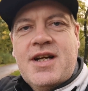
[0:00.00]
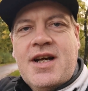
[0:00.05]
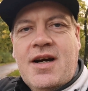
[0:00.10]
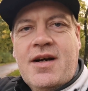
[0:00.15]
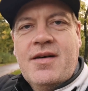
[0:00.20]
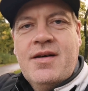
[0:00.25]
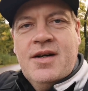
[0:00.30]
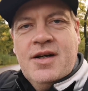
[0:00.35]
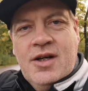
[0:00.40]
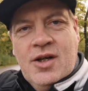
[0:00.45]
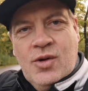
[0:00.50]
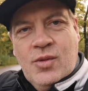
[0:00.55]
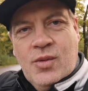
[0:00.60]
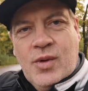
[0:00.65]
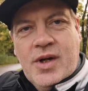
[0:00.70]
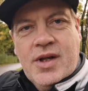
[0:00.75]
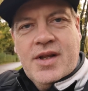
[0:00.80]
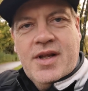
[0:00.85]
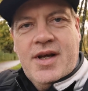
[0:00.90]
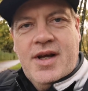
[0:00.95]
here,
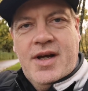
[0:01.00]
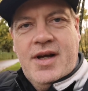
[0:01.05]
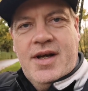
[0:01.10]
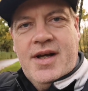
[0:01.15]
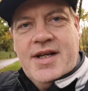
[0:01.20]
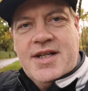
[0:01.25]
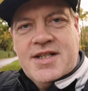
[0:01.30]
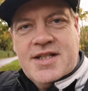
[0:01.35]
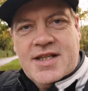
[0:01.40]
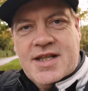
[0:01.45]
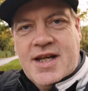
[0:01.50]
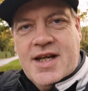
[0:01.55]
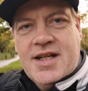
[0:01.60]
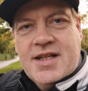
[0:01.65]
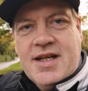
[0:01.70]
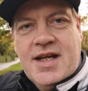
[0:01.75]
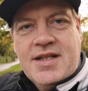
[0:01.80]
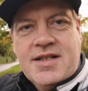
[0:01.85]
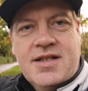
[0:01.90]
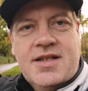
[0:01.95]
where the estate
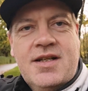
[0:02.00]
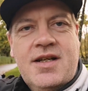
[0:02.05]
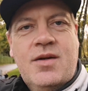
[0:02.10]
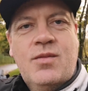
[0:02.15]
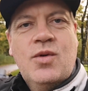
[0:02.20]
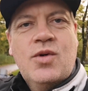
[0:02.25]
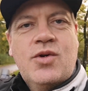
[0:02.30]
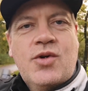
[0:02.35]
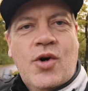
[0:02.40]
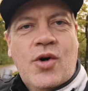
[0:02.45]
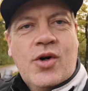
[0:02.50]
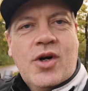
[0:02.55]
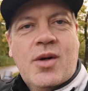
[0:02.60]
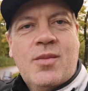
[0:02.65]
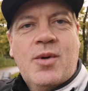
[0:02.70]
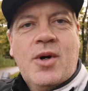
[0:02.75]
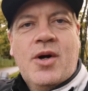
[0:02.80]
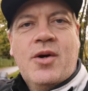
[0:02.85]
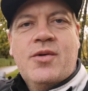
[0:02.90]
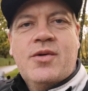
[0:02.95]
is, and we'll talk
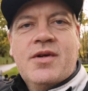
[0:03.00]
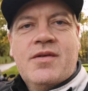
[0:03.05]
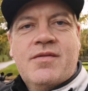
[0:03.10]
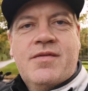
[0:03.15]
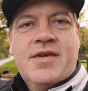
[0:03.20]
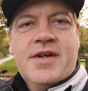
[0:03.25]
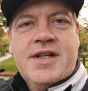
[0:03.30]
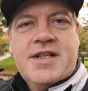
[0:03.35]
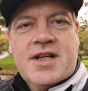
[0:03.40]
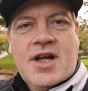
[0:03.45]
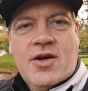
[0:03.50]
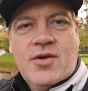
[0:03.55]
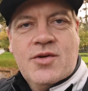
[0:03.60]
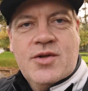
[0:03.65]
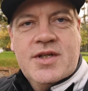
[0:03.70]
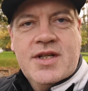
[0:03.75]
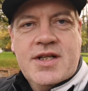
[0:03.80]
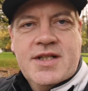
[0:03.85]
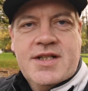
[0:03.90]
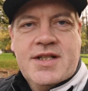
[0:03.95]
about Dumfries
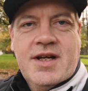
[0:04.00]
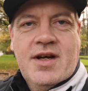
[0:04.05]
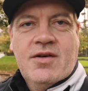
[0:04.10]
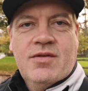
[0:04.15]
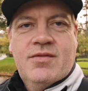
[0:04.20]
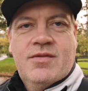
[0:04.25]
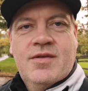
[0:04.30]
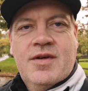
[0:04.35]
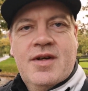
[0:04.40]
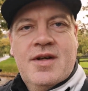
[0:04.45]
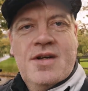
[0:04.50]
House itself.